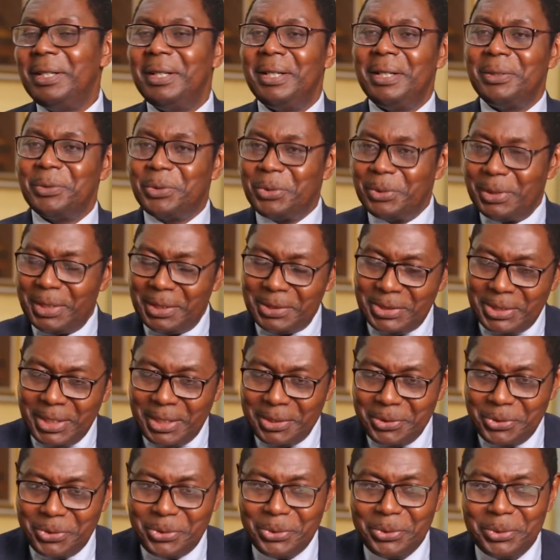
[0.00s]
And to the
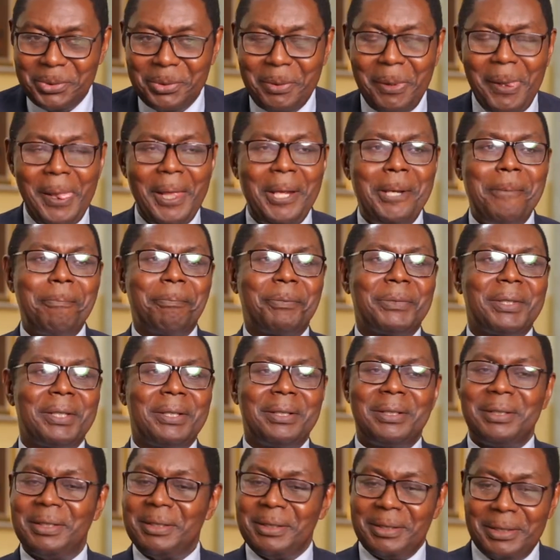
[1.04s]
church too,
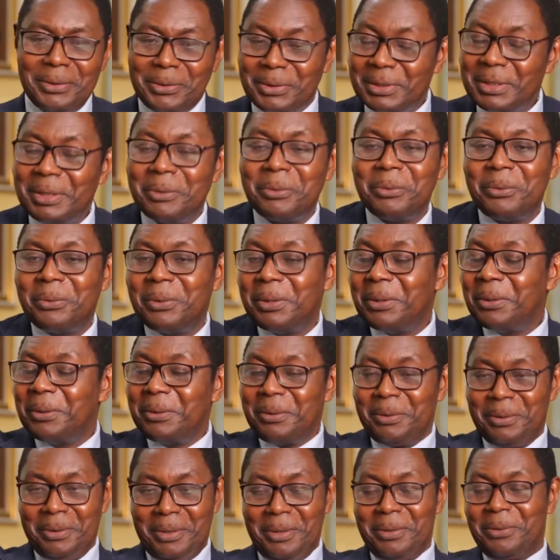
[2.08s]
there was a
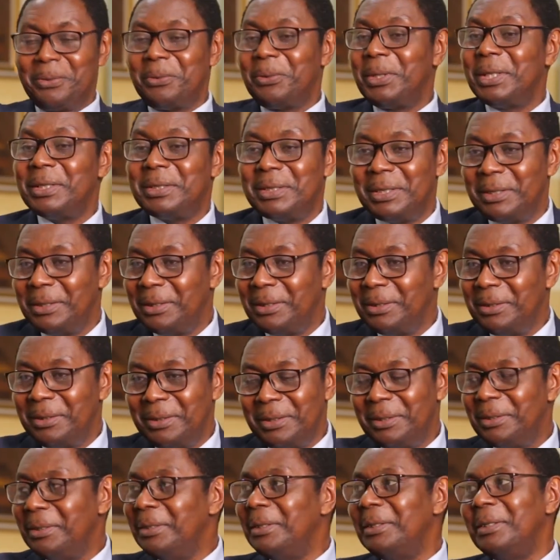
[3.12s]
long waiting
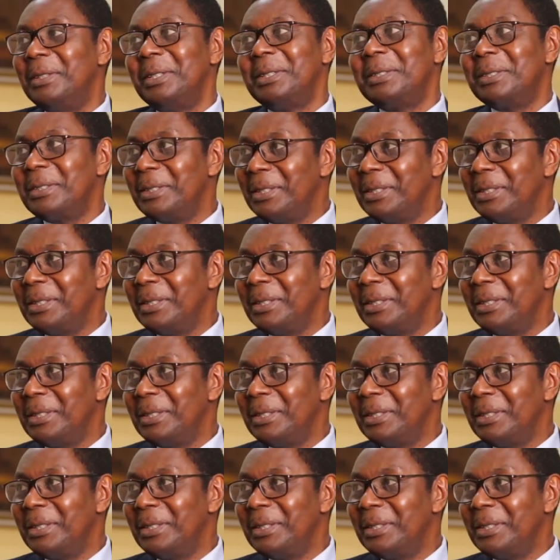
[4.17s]
list.